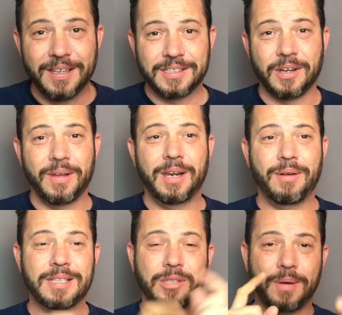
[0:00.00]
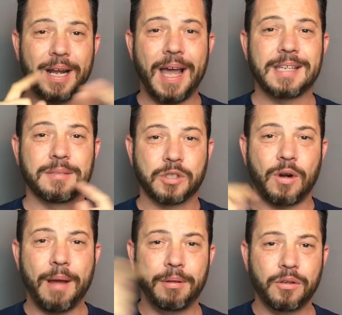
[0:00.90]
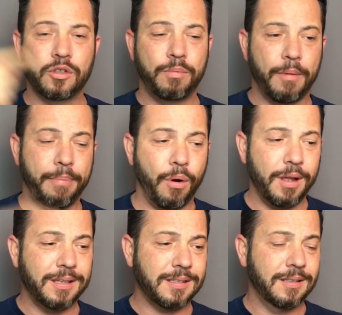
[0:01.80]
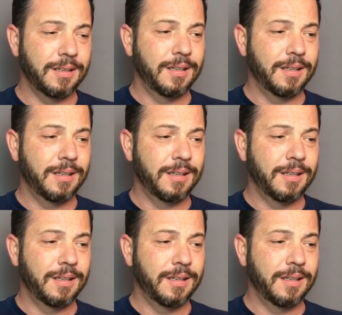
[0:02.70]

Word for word: So anyways, that's what I got. Subscribe below, super important.